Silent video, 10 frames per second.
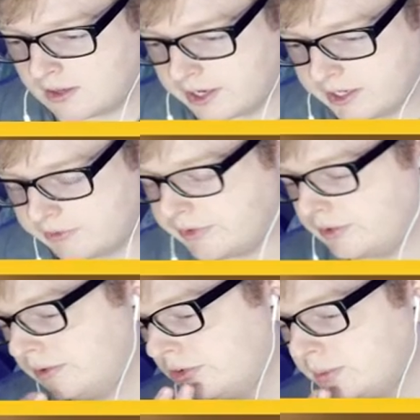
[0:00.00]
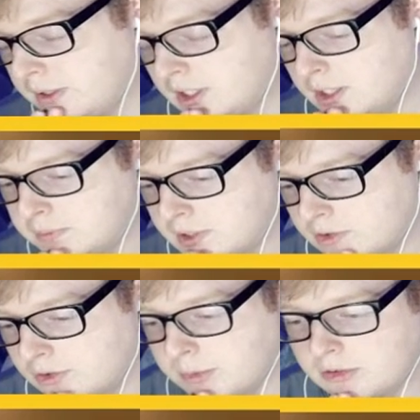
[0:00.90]
I definitely don't want to sub out Hypno,
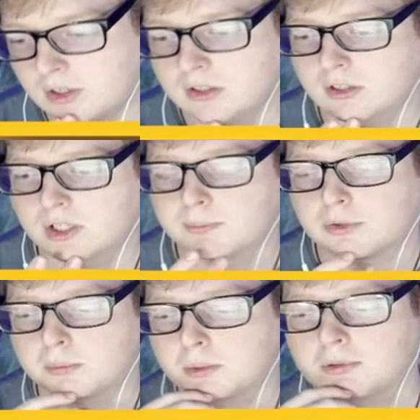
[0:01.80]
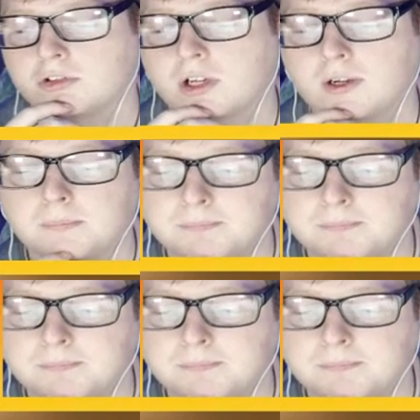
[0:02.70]
so my Psychic types are pretty much out.